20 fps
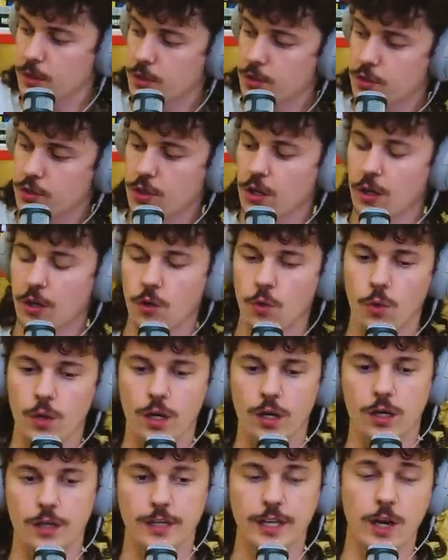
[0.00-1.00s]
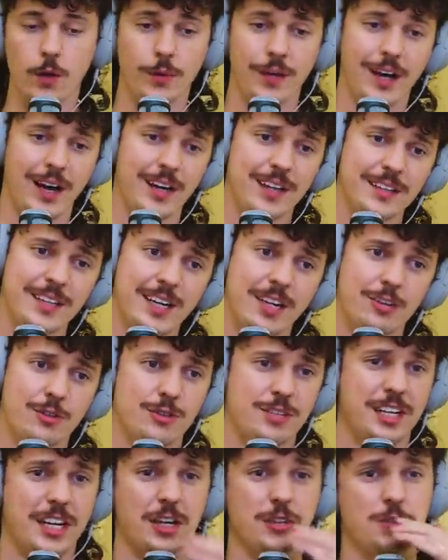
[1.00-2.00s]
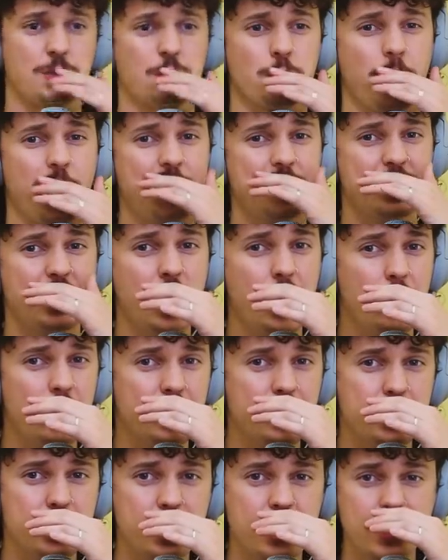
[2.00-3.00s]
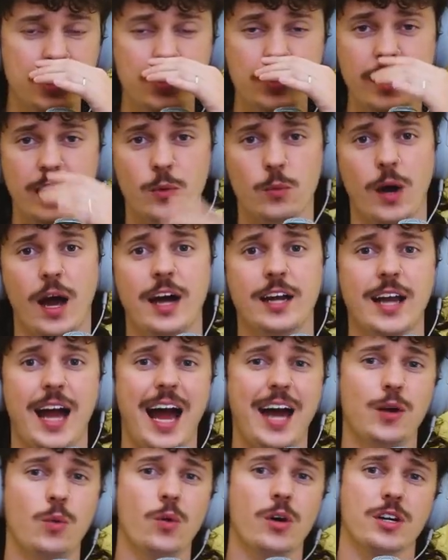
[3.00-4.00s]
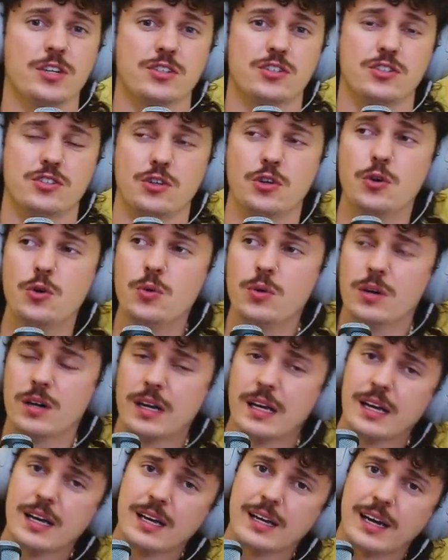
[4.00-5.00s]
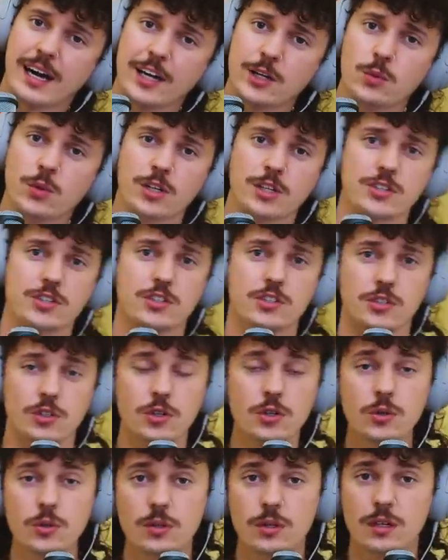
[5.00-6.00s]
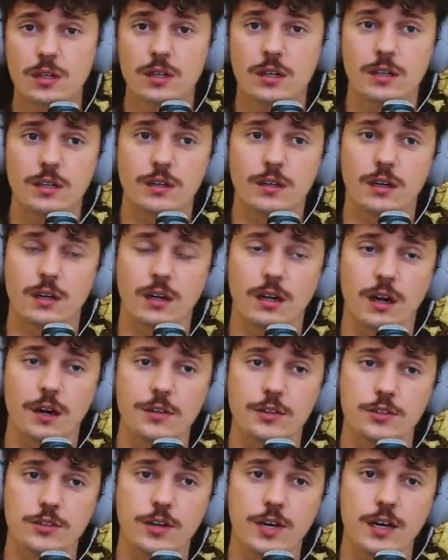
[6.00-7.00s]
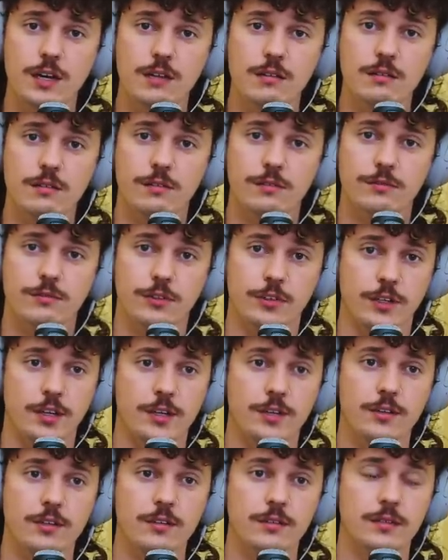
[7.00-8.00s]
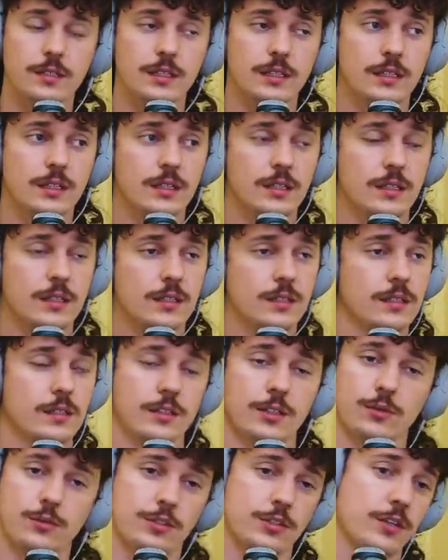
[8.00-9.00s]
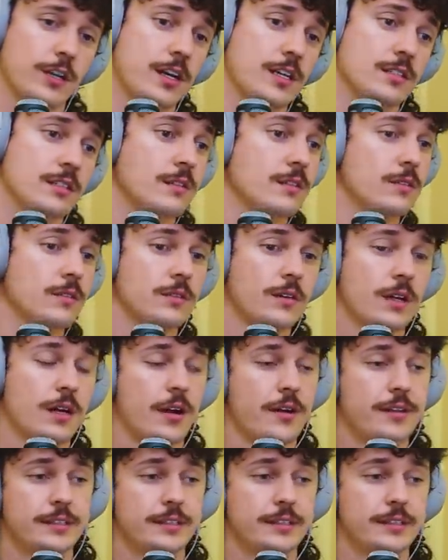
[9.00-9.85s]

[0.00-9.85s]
So we got on there. There's a dress code and shit, dude. Yeah, I had to wear a suit. I had to wear a suit on the train for dinner. It was crazy, dude.